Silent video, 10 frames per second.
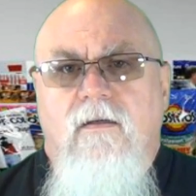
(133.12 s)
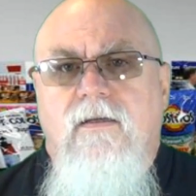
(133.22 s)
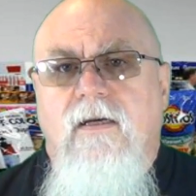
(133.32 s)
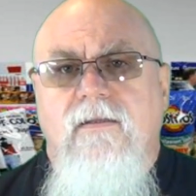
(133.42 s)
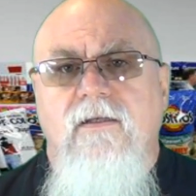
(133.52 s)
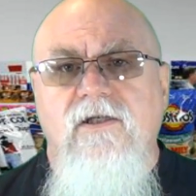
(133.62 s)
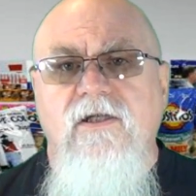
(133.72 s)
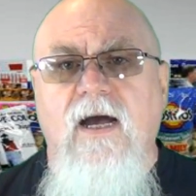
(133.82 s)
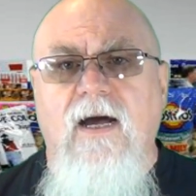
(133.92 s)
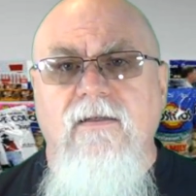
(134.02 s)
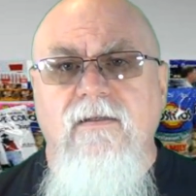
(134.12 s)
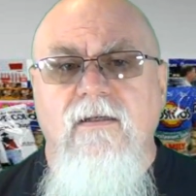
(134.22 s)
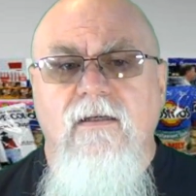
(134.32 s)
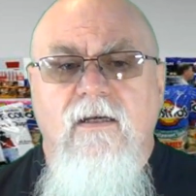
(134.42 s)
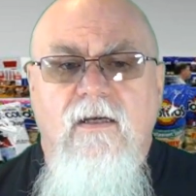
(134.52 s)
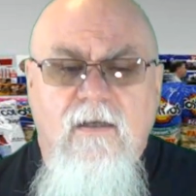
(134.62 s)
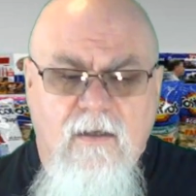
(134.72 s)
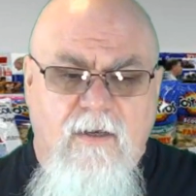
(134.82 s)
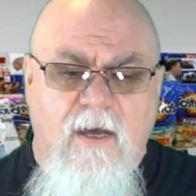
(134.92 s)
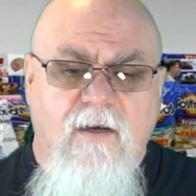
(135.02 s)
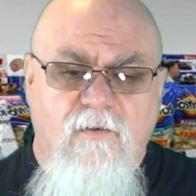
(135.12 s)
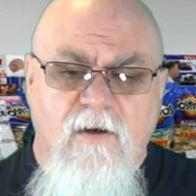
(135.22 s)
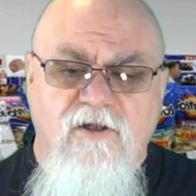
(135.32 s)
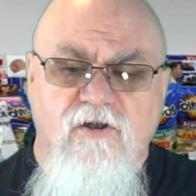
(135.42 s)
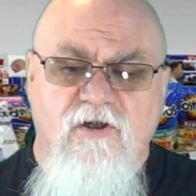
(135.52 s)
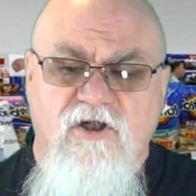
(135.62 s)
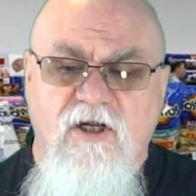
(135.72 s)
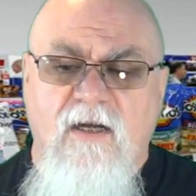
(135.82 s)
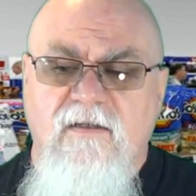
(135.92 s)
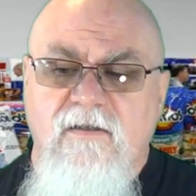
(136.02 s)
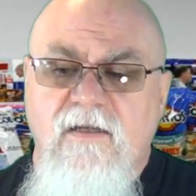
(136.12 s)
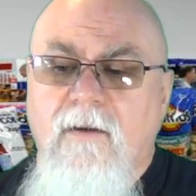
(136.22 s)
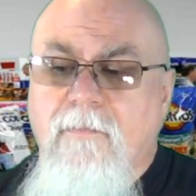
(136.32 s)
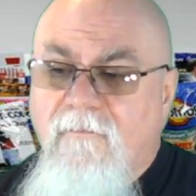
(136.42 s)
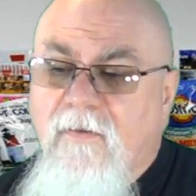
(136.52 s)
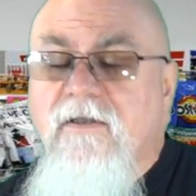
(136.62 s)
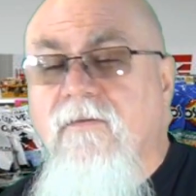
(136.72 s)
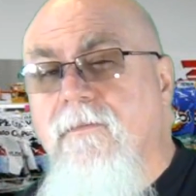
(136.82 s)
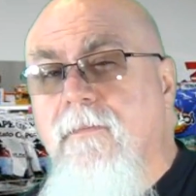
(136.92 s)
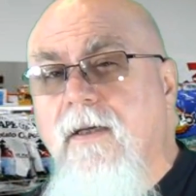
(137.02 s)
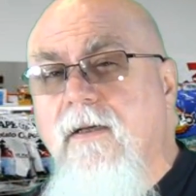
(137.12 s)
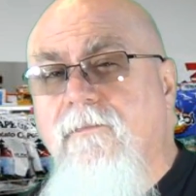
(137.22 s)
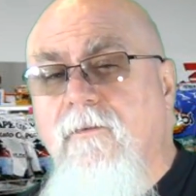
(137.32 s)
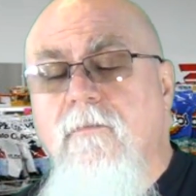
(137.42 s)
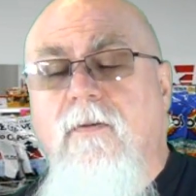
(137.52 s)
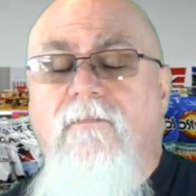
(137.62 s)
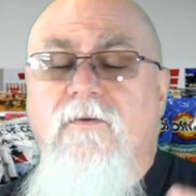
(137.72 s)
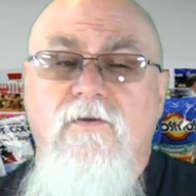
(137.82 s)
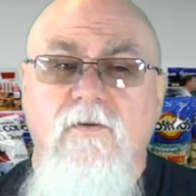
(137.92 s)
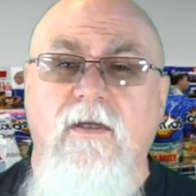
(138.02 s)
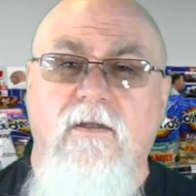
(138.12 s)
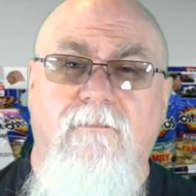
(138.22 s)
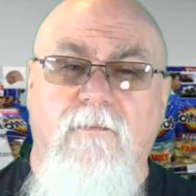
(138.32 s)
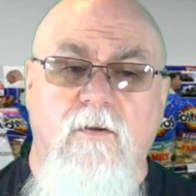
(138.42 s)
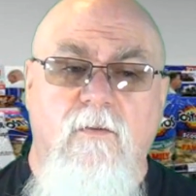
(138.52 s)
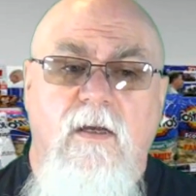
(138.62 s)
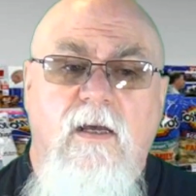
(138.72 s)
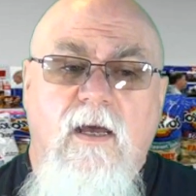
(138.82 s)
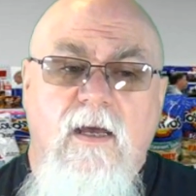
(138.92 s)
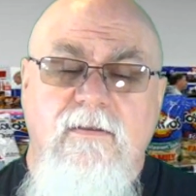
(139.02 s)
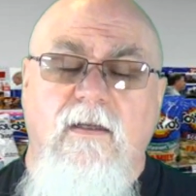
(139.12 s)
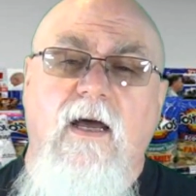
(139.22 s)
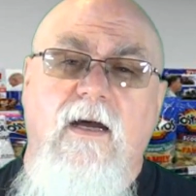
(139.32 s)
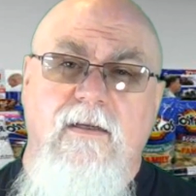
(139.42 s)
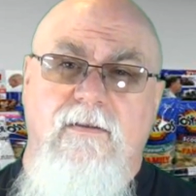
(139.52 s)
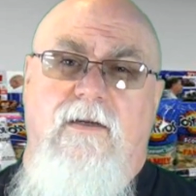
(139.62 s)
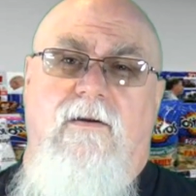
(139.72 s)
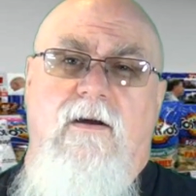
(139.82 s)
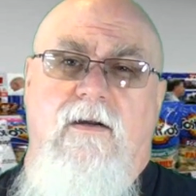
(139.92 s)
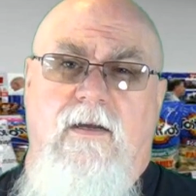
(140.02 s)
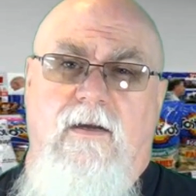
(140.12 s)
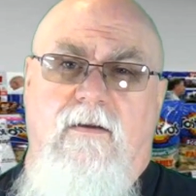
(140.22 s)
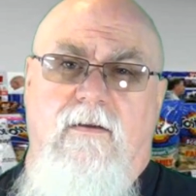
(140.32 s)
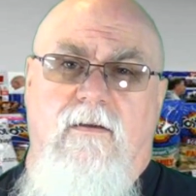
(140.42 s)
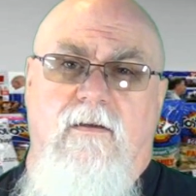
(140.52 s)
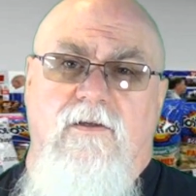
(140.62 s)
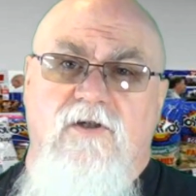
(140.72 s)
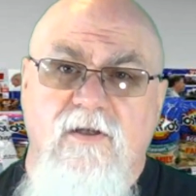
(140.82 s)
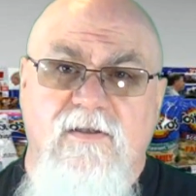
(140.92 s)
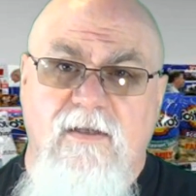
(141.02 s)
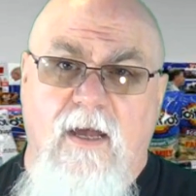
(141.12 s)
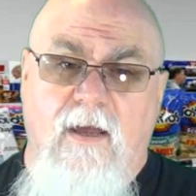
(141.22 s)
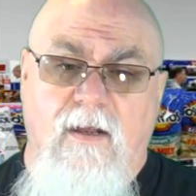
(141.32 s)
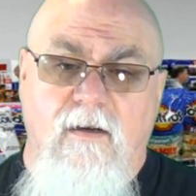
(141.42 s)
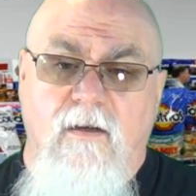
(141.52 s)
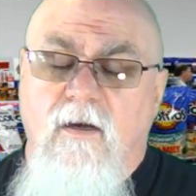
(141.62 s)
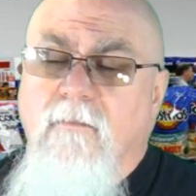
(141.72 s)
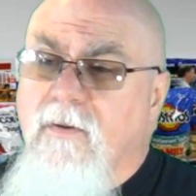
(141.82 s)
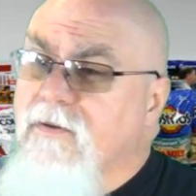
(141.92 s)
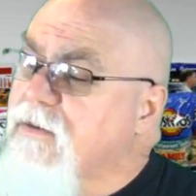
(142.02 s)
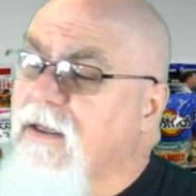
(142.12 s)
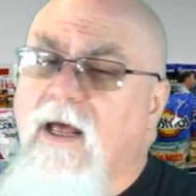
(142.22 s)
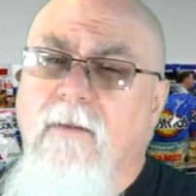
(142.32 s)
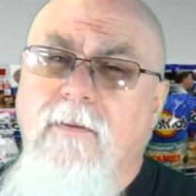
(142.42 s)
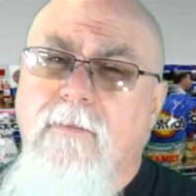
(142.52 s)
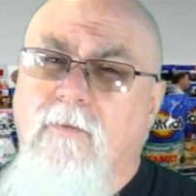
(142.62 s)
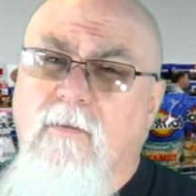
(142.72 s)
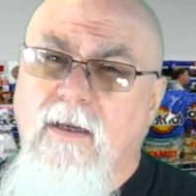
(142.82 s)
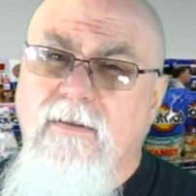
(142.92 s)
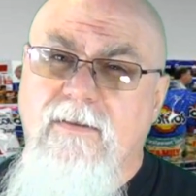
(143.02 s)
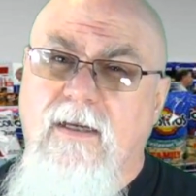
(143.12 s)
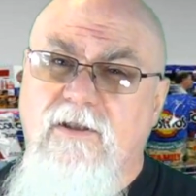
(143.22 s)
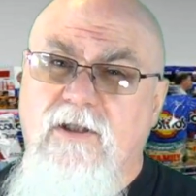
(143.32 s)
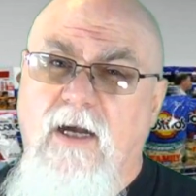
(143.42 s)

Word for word: get the shot. Okay, grant you, the shot does not prevent you from getting the flu, but if you do get the flu, it's a lot easier on you. Just saying. But there's a lot of people against that